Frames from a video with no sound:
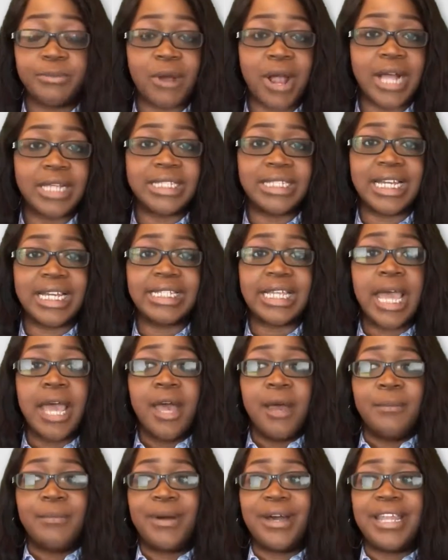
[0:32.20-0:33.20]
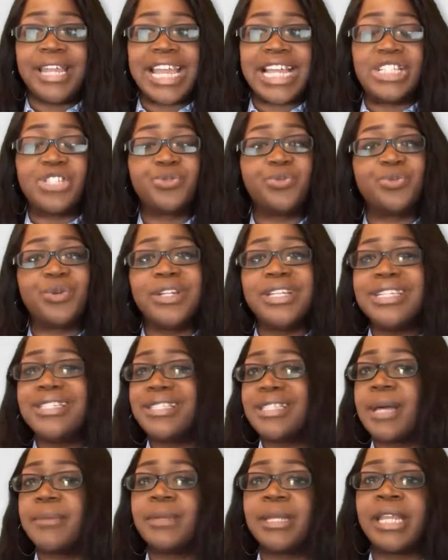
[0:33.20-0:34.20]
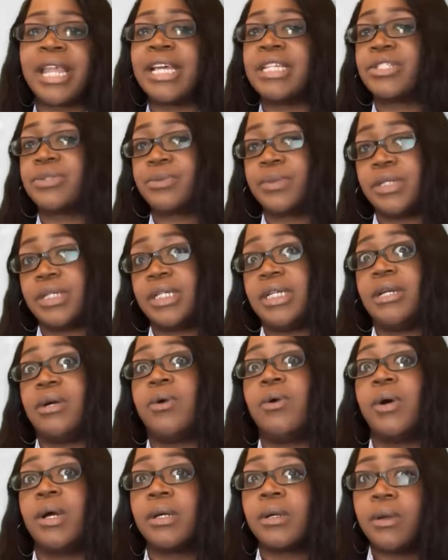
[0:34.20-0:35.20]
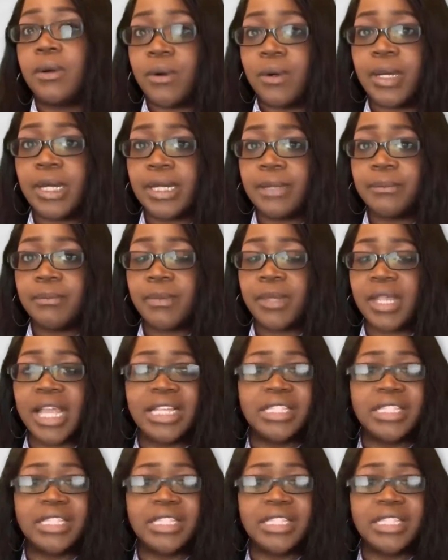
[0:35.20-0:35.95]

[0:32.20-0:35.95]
process, but it's really something that's really ongoing.